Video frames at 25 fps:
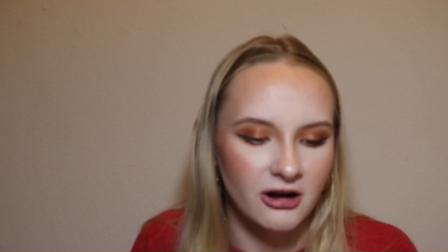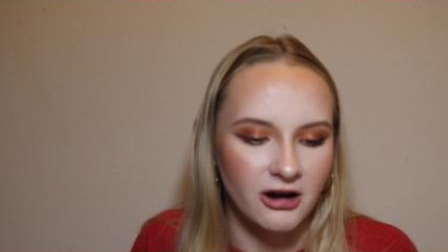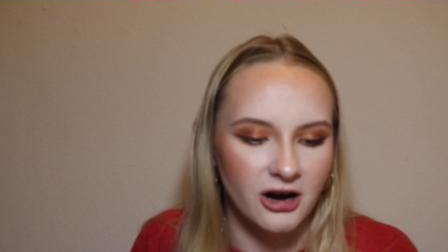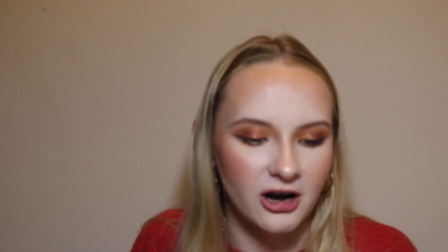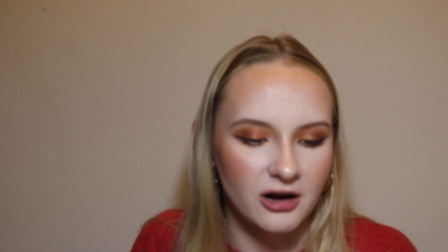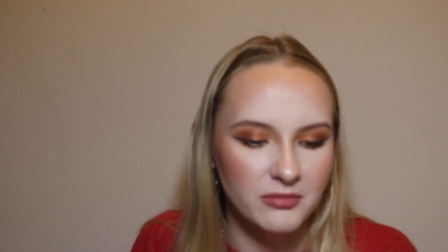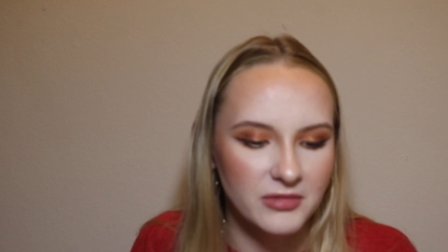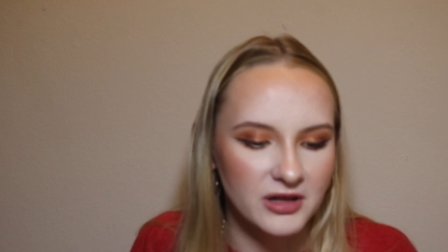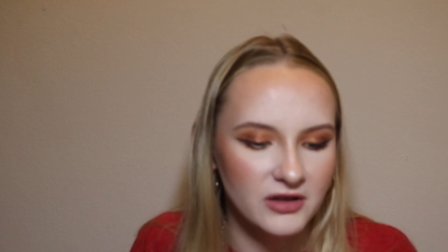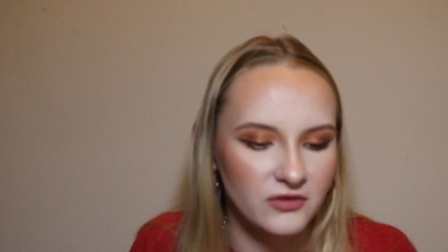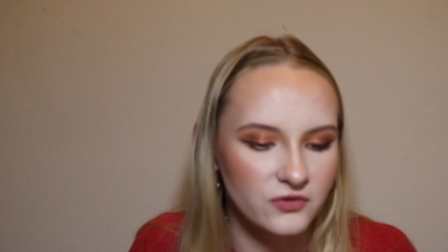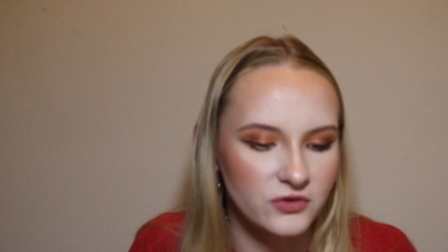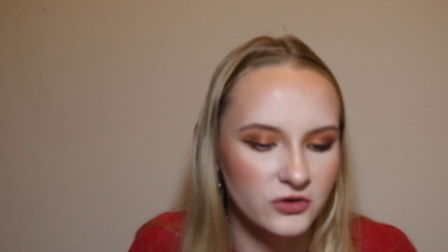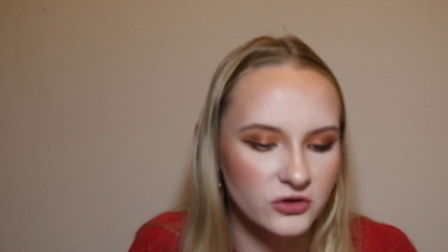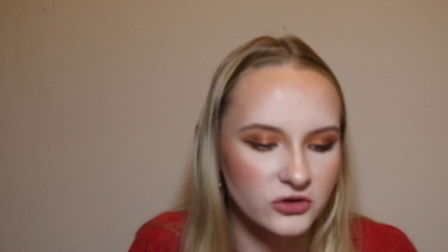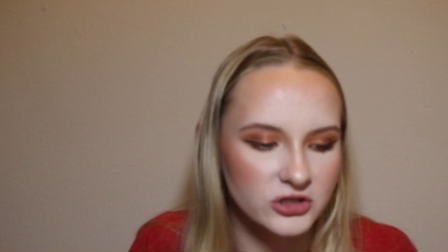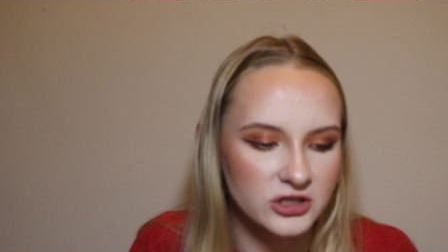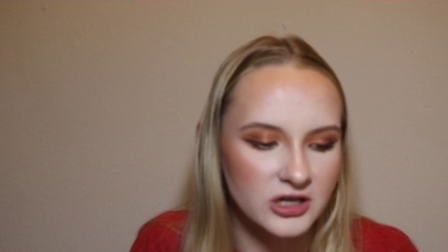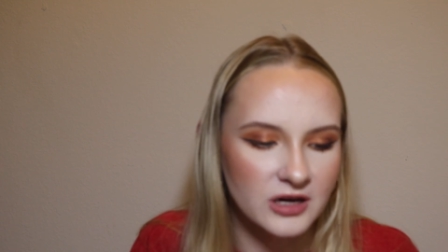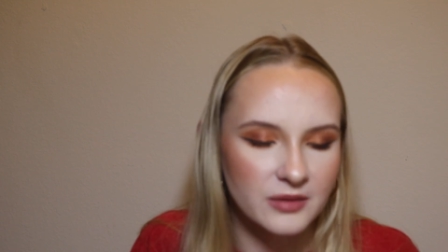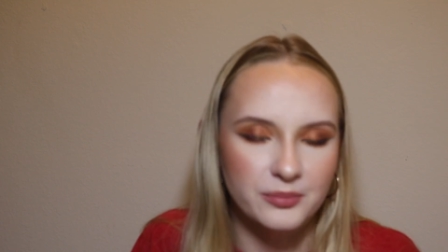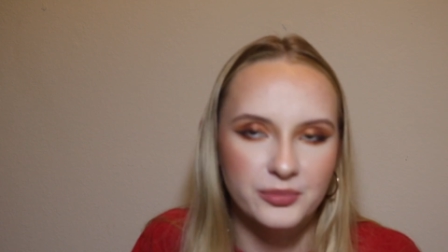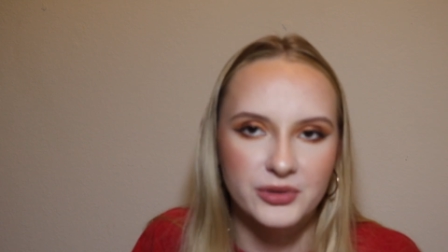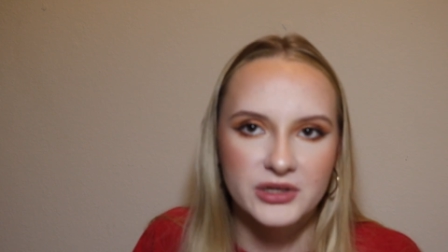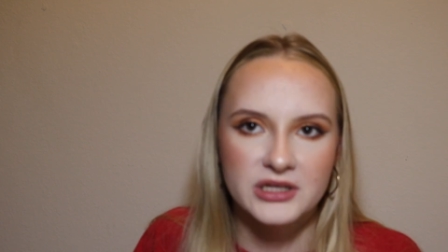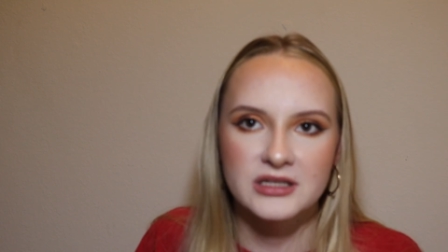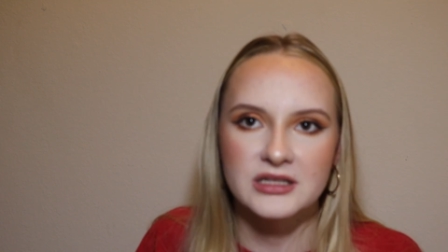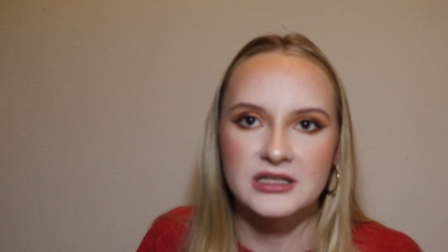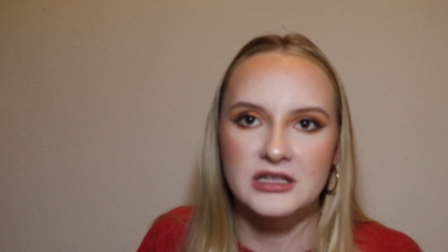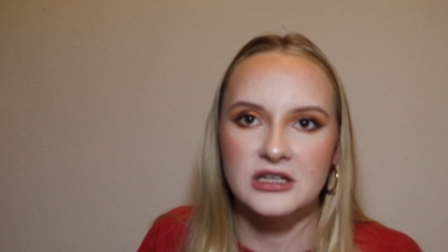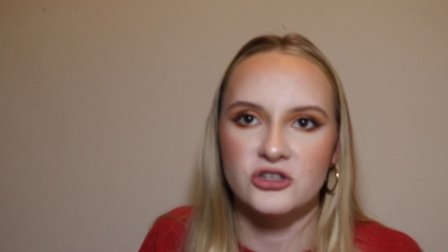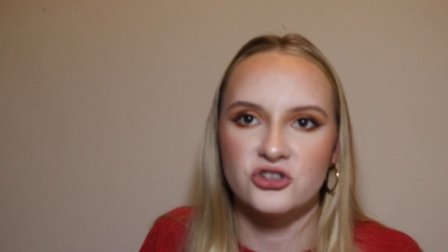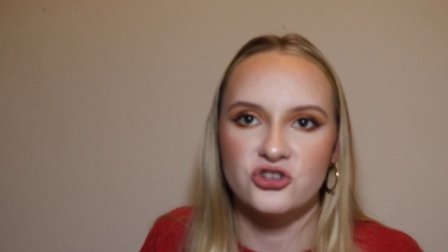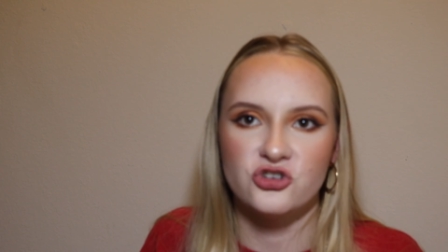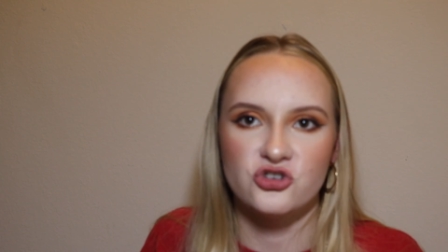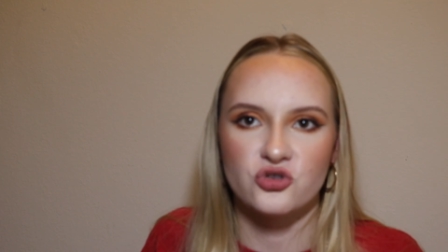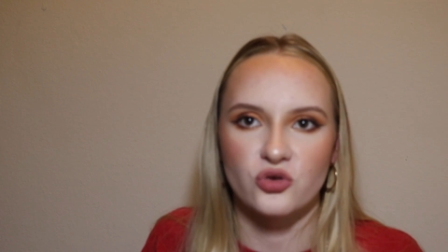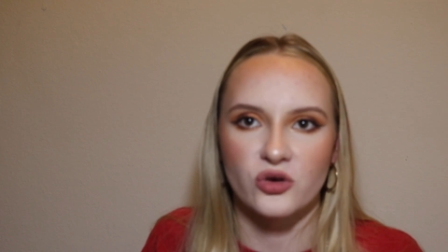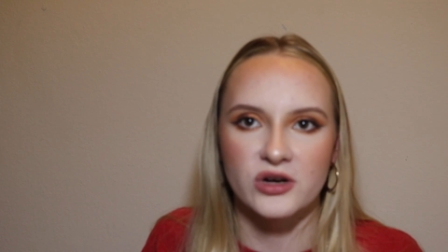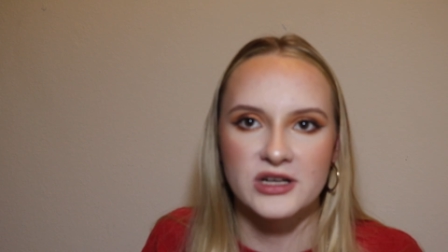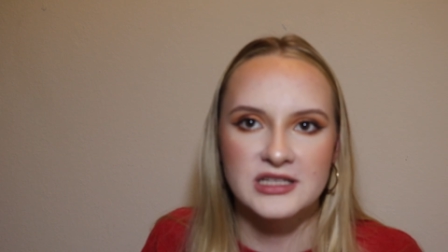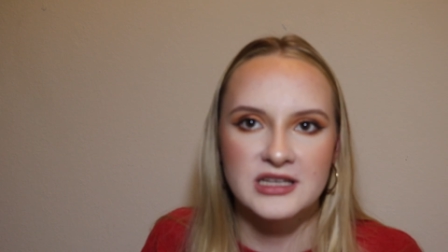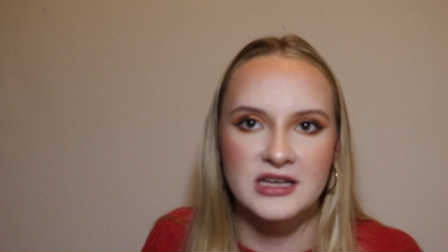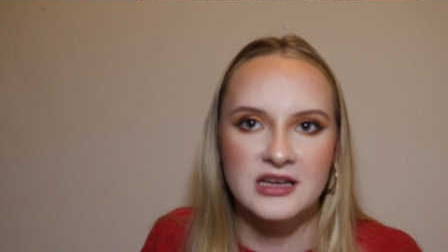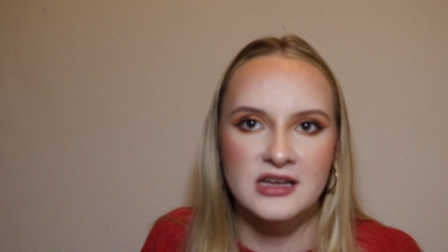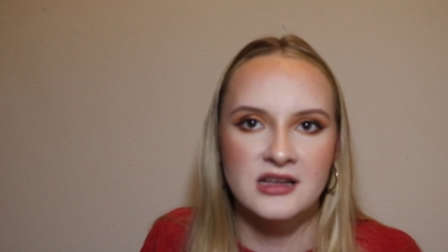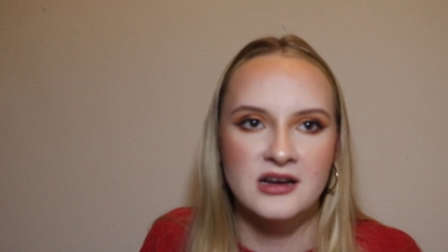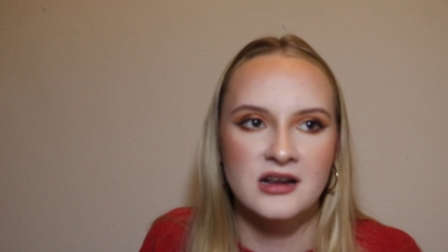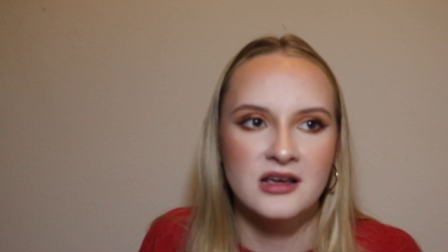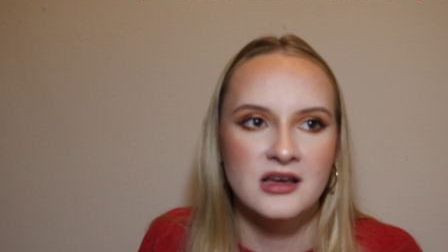Our midfield's completely
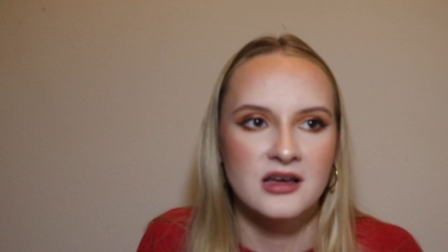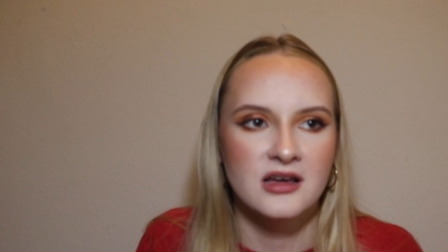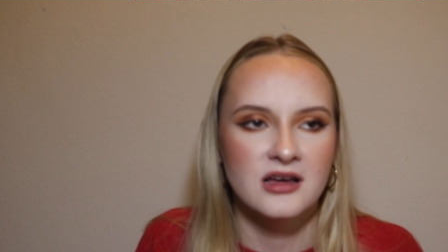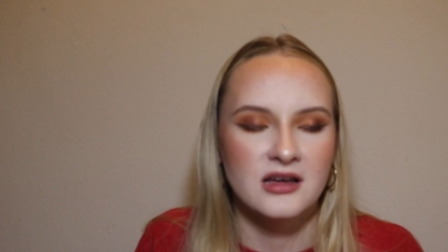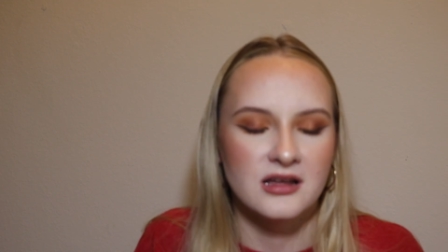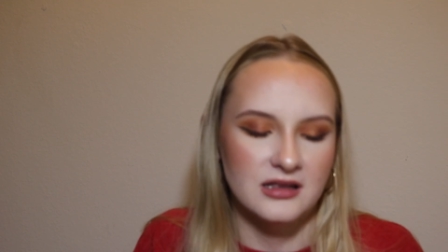disjointed.